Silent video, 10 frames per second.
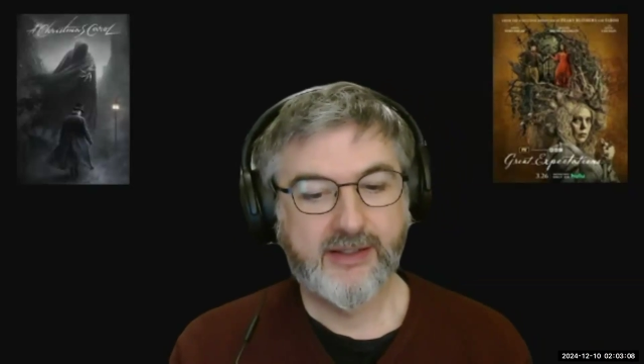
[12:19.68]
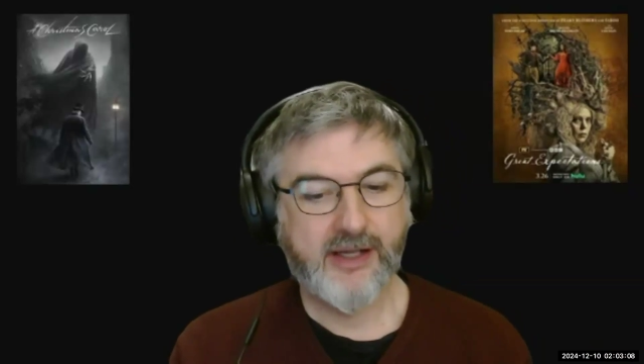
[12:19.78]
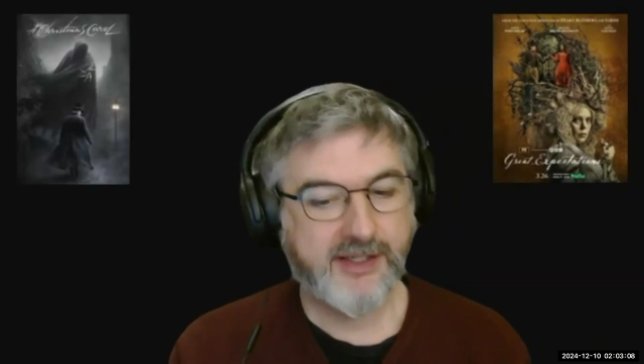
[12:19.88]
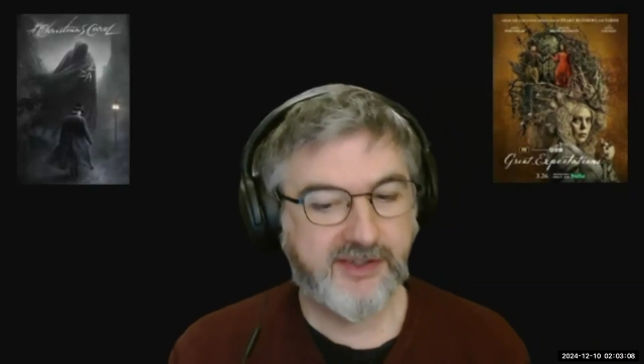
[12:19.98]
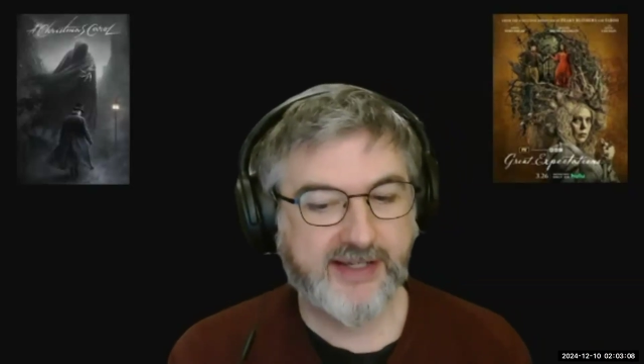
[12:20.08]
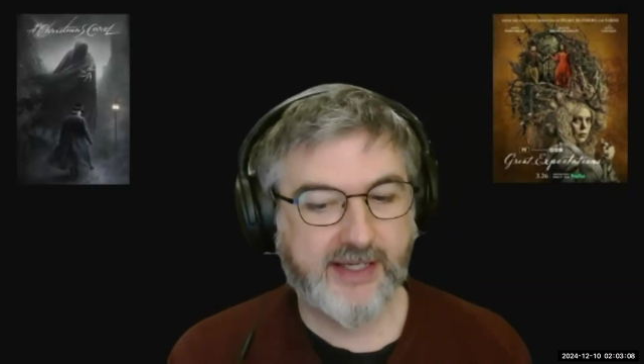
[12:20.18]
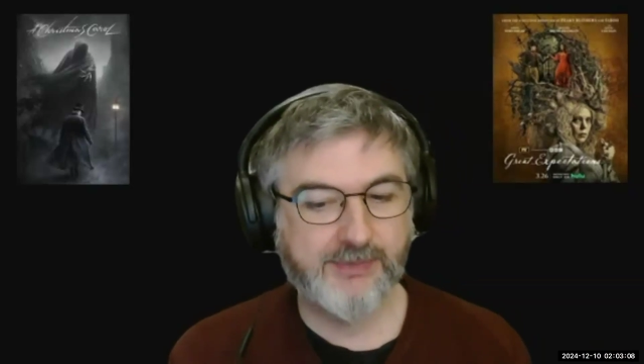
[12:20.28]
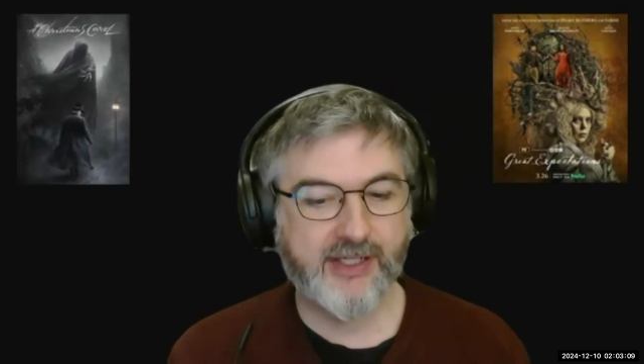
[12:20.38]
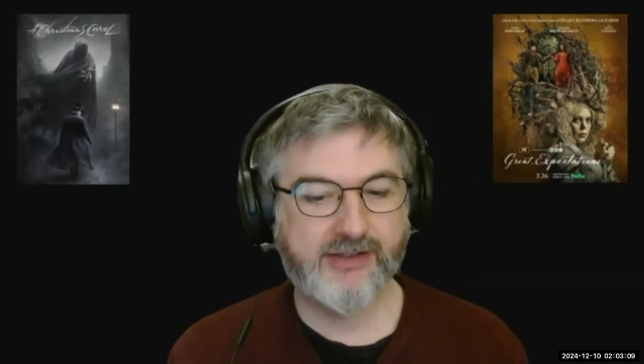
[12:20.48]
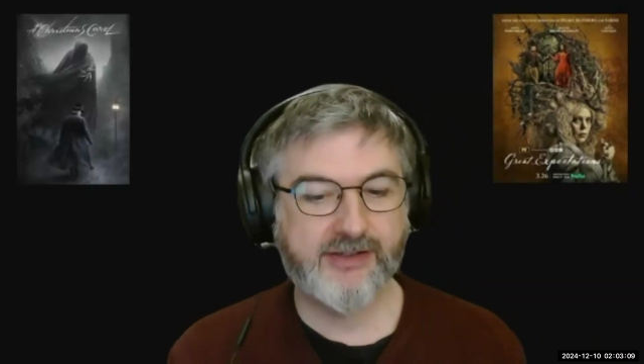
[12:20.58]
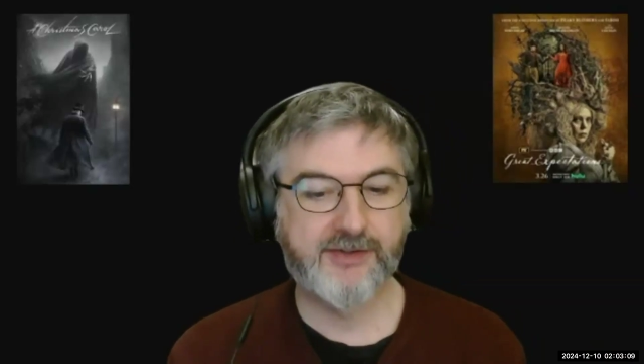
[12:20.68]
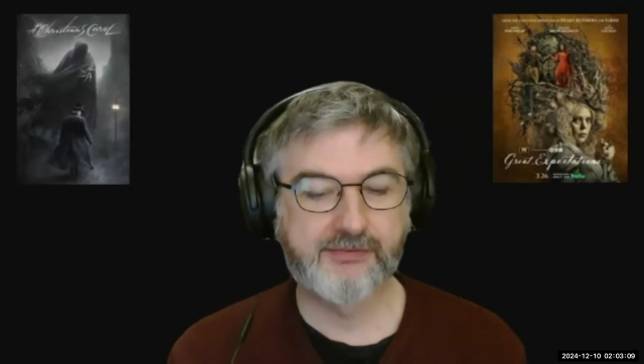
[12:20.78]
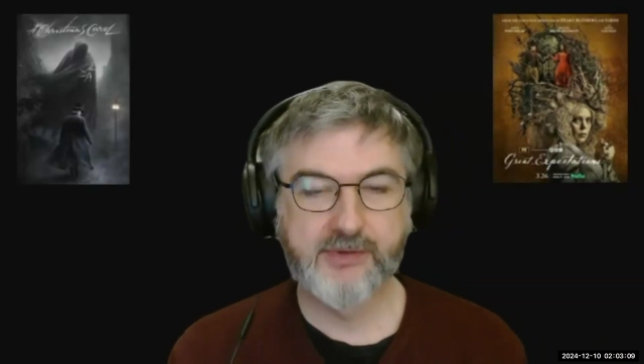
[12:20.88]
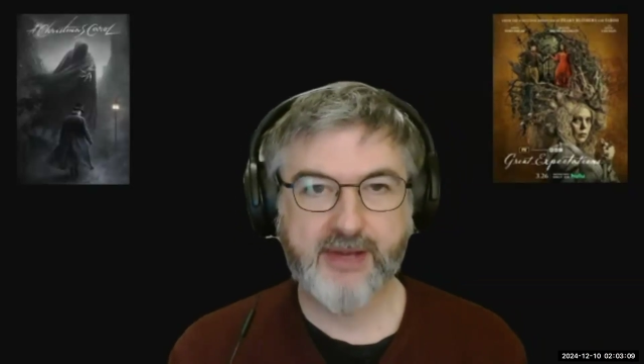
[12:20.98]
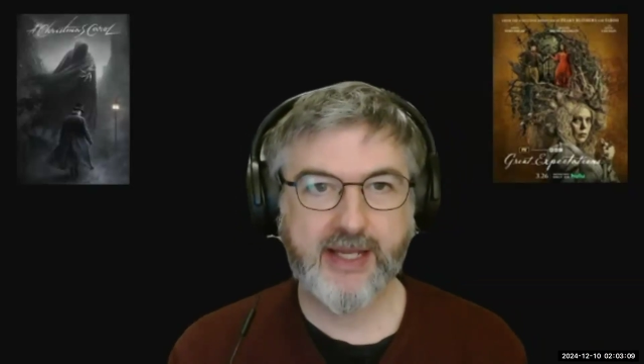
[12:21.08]
Knight's
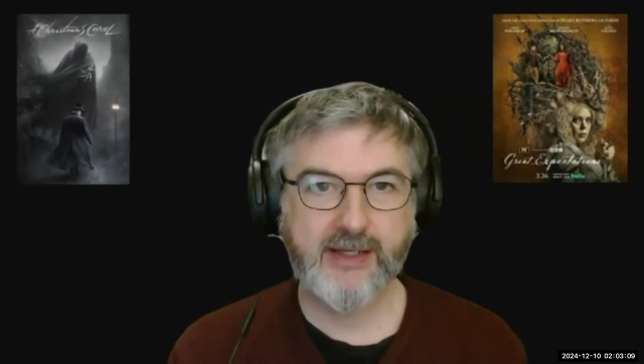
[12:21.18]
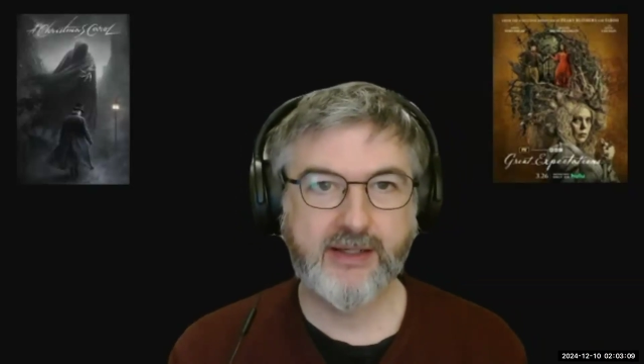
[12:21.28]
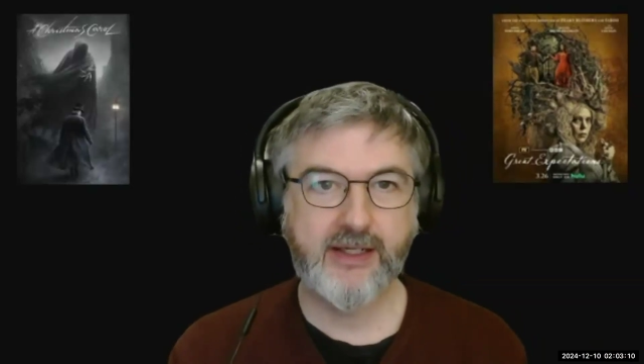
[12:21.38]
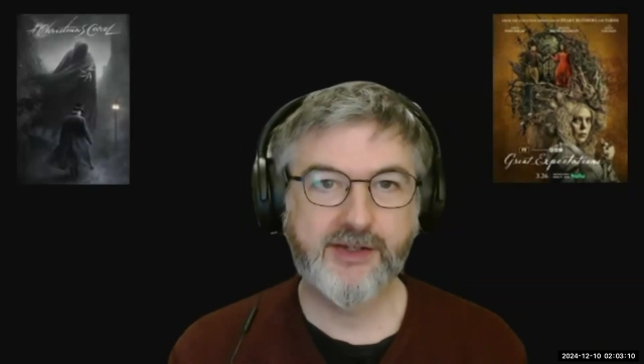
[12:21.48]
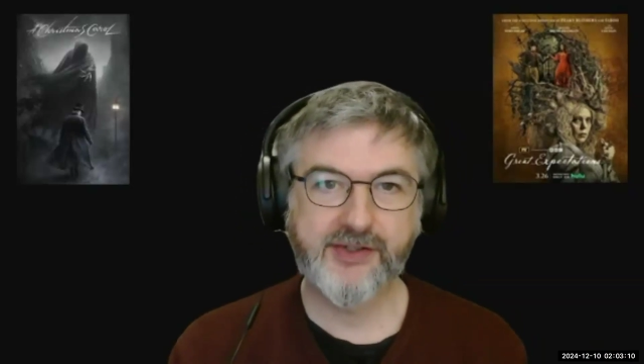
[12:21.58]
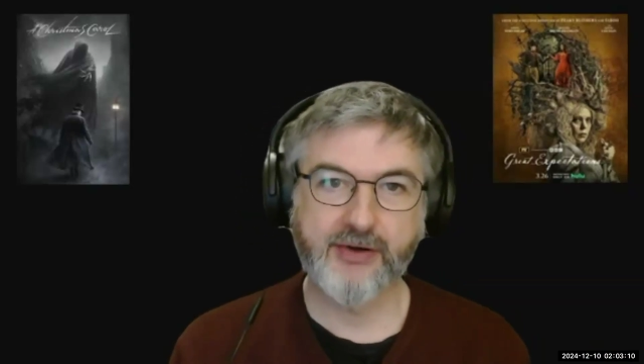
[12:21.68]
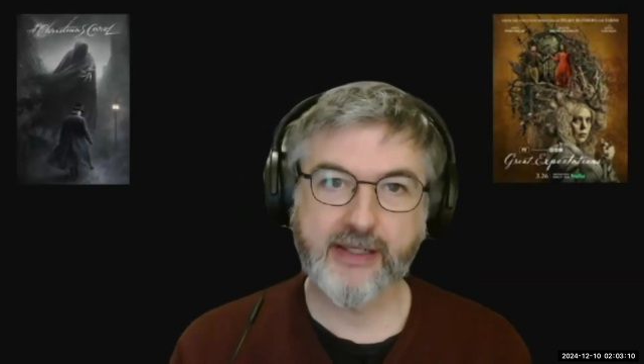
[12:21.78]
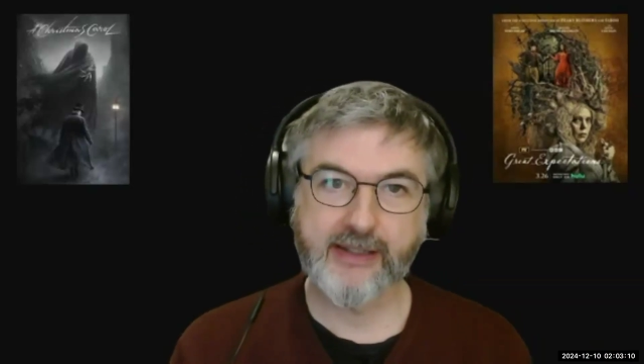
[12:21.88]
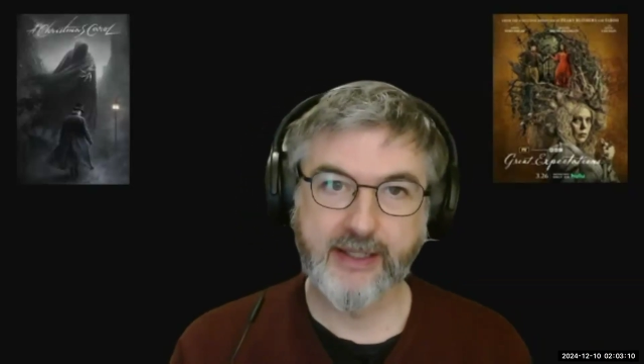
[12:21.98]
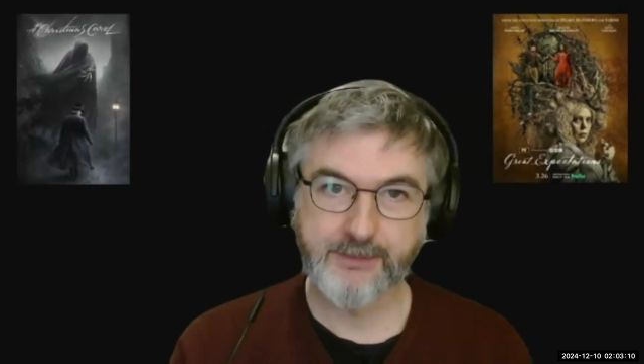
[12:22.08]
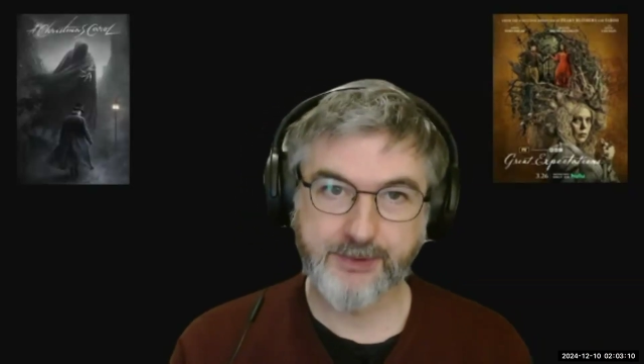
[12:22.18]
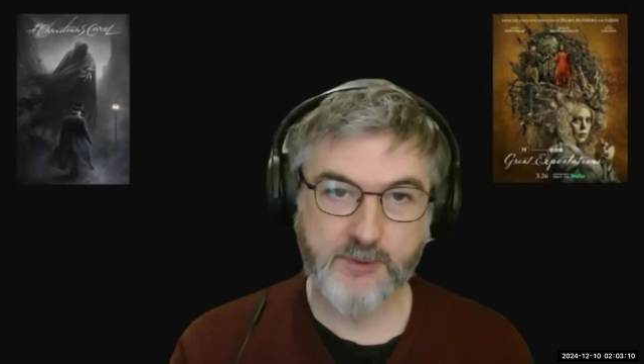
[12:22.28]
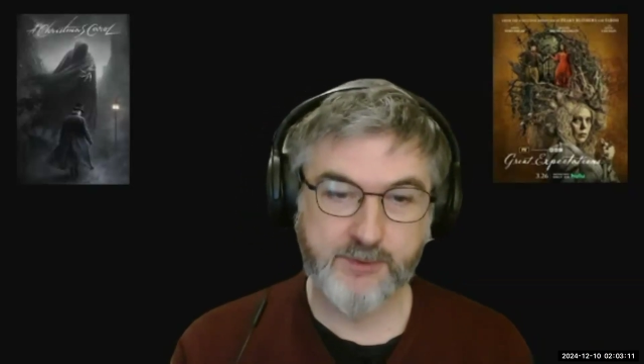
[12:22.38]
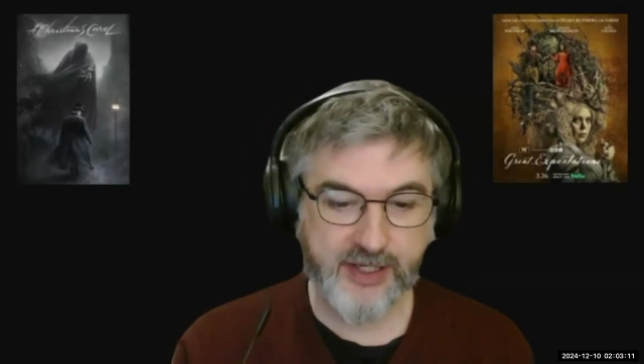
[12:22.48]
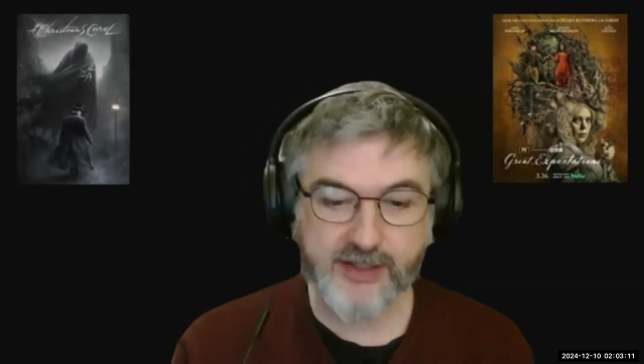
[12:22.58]
adaptations remain historically
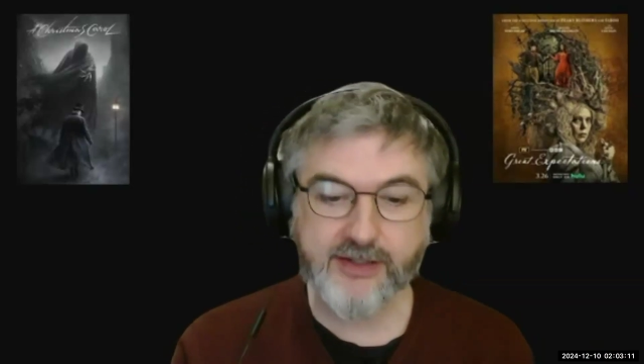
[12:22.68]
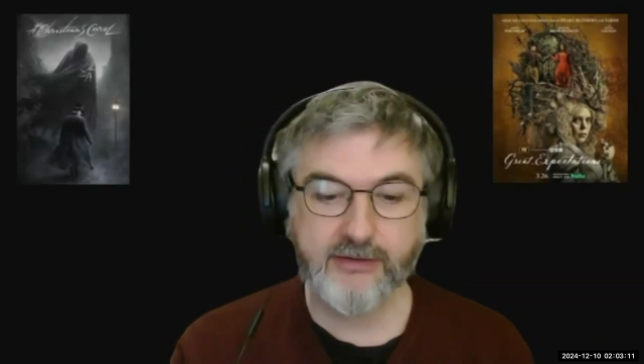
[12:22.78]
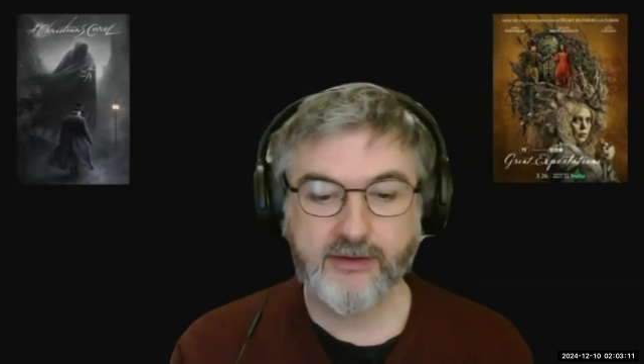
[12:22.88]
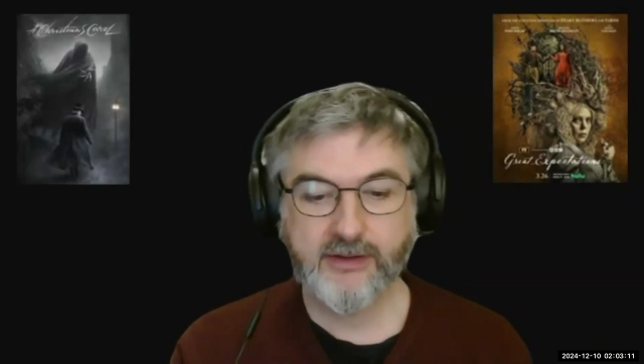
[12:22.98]
appropriate,